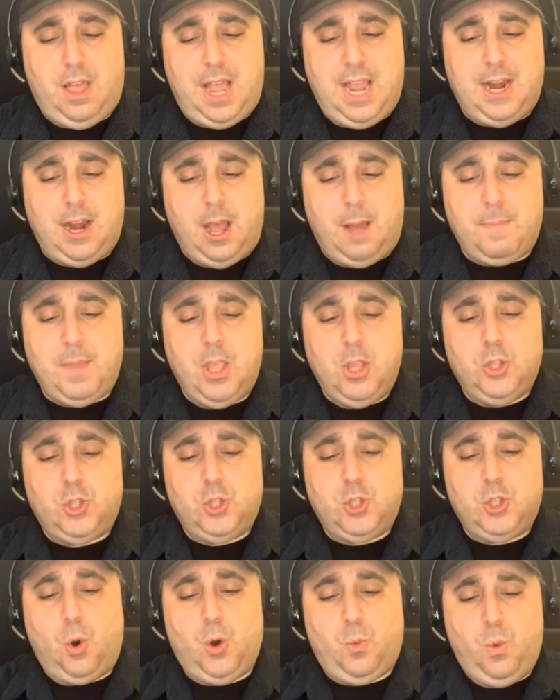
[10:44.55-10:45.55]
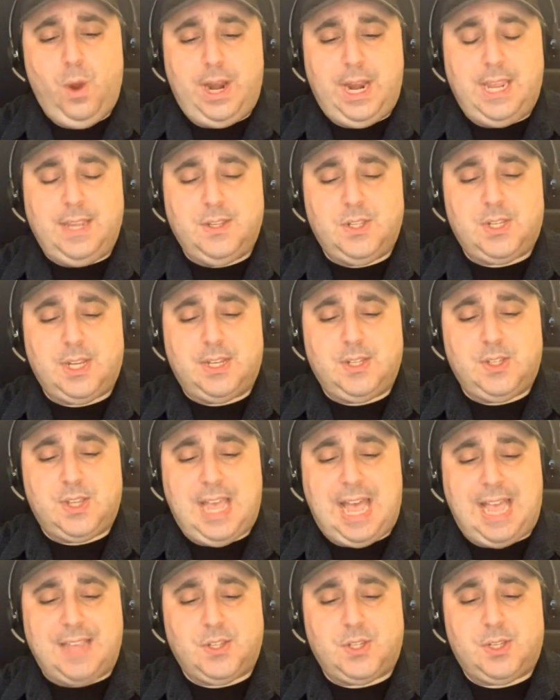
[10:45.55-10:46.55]
lineup toward winning
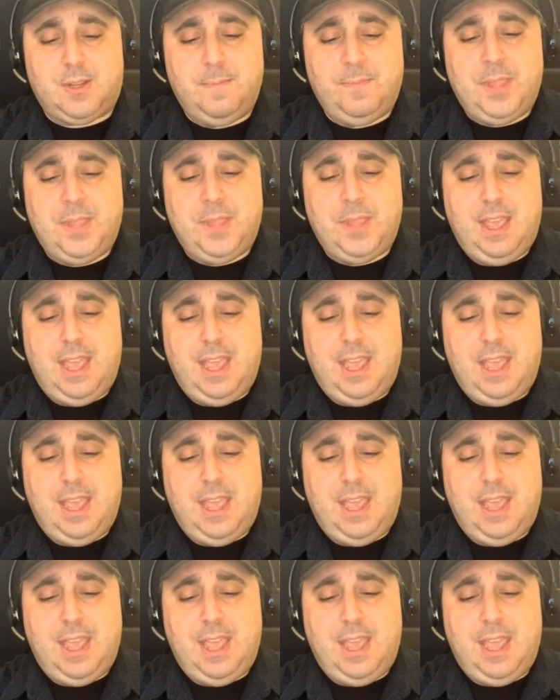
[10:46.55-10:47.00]
success.